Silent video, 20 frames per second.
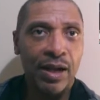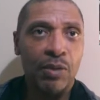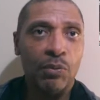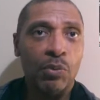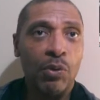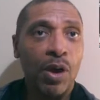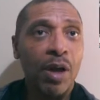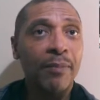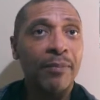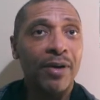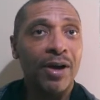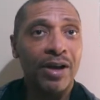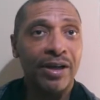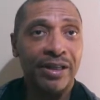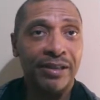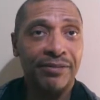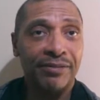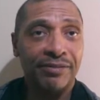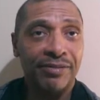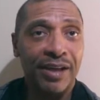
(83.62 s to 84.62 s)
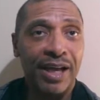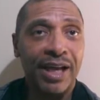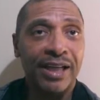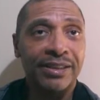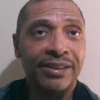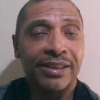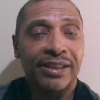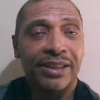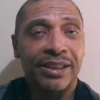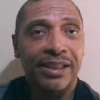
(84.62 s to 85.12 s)
Walmart, in
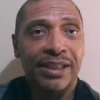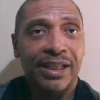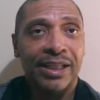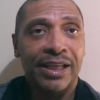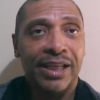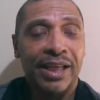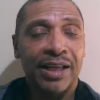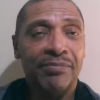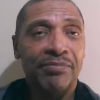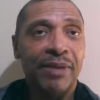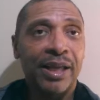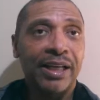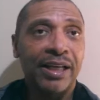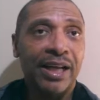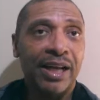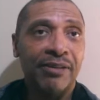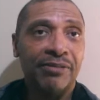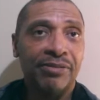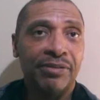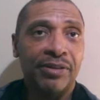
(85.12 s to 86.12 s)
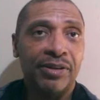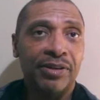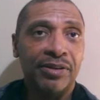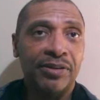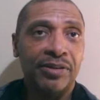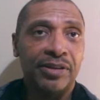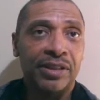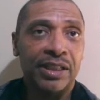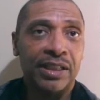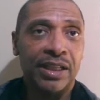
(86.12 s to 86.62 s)
fact, had made an effort
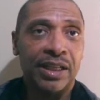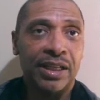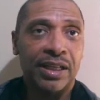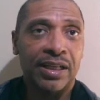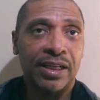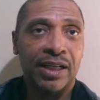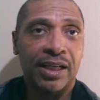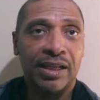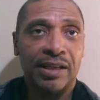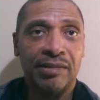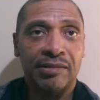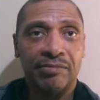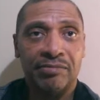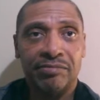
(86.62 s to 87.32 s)
uh,